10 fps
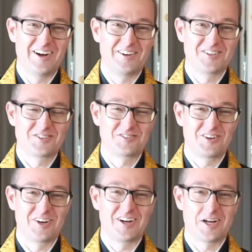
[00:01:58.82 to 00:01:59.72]
just
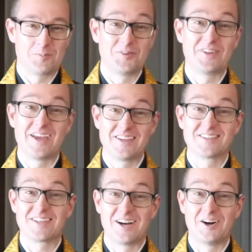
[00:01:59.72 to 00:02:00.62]
for a couple of
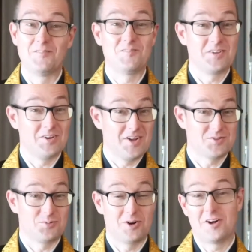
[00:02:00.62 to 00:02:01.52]
days, you know,
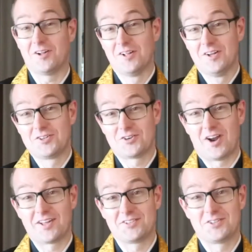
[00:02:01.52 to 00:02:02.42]
as we're all
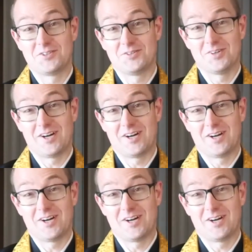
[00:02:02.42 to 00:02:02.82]
trying to